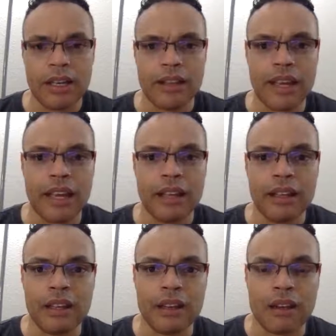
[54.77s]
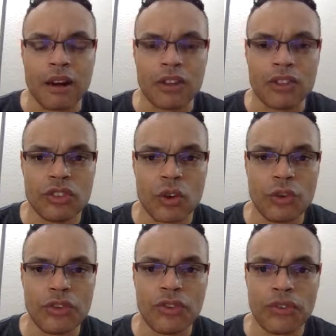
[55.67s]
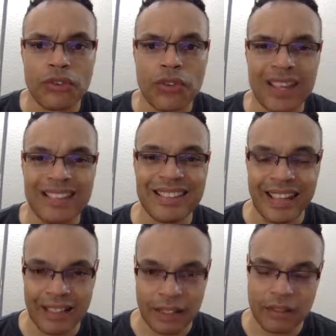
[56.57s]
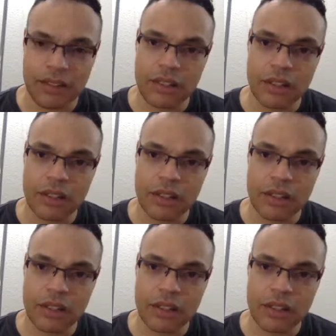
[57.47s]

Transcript: they are so fixated